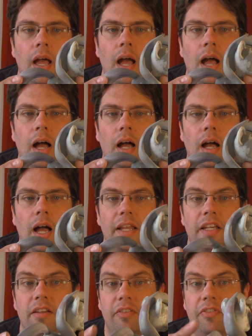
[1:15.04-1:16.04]
I
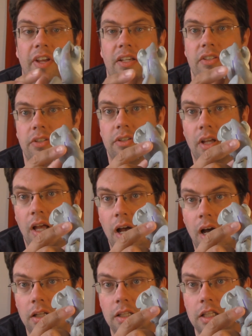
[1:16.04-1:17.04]
need to fix
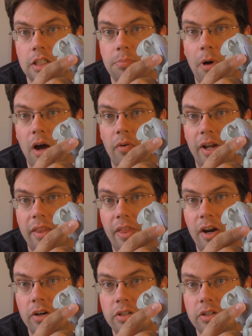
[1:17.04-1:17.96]
a little spot right there.